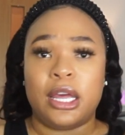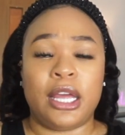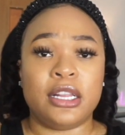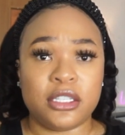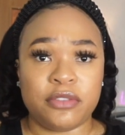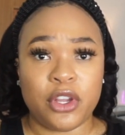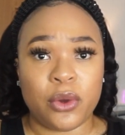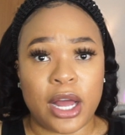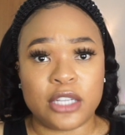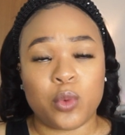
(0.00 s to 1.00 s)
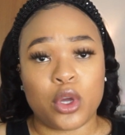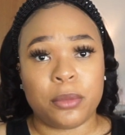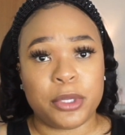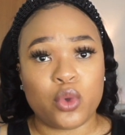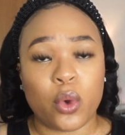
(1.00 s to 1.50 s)
in this video, guys, we're going to
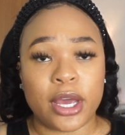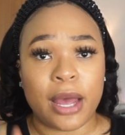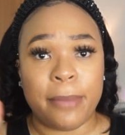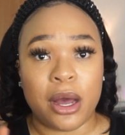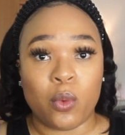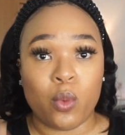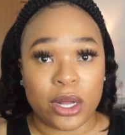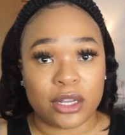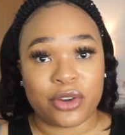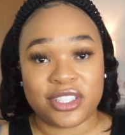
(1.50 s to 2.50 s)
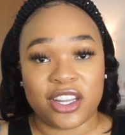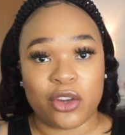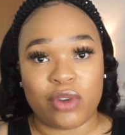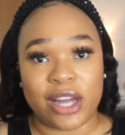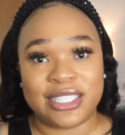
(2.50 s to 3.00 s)
be talking about what critical
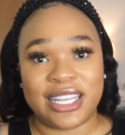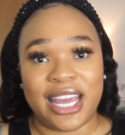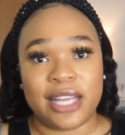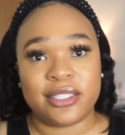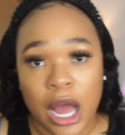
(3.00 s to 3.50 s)
writing is,